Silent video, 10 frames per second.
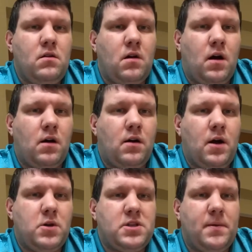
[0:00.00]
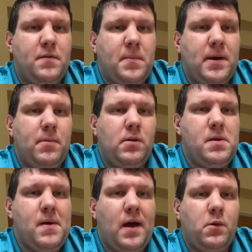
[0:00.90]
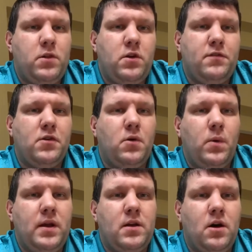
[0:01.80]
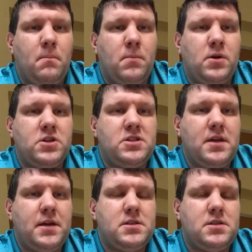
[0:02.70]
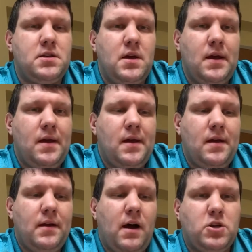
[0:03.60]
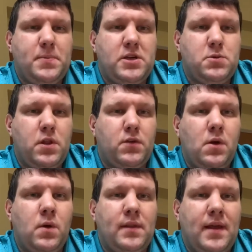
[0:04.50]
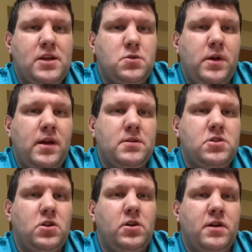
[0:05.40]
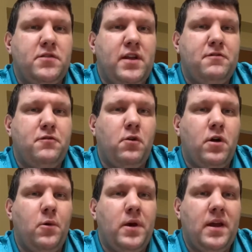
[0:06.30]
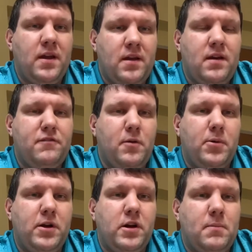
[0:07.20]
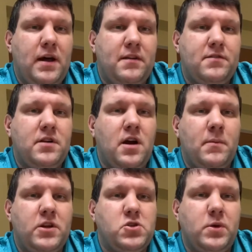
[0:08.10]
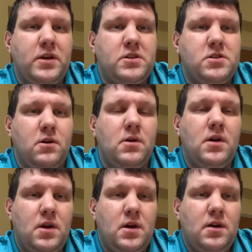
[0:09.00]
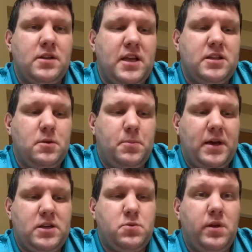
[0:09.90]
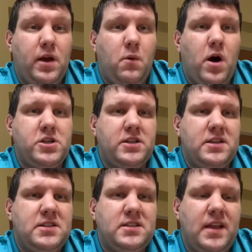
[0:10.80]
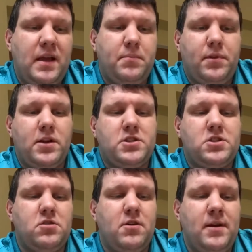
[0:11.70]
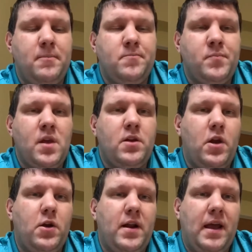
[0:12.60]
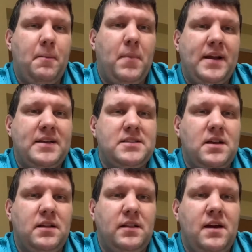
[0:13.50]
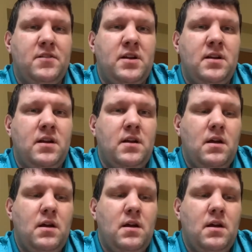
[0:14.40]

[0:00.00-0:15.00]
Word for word: All right, what's up, everybody? Billy B back with you for week number 6. College picks went 3-1 last week. Still looking for that 4-0 week. I feel pretty good about it coming this week. So let's get to the picks. We like Washington State +3, Notre Dame -11,